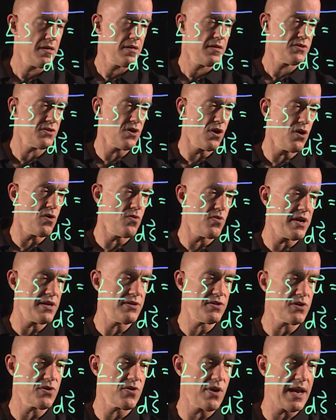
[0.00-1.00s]
So we're
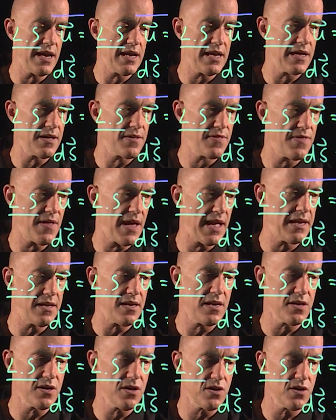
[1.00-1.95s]
integrating theta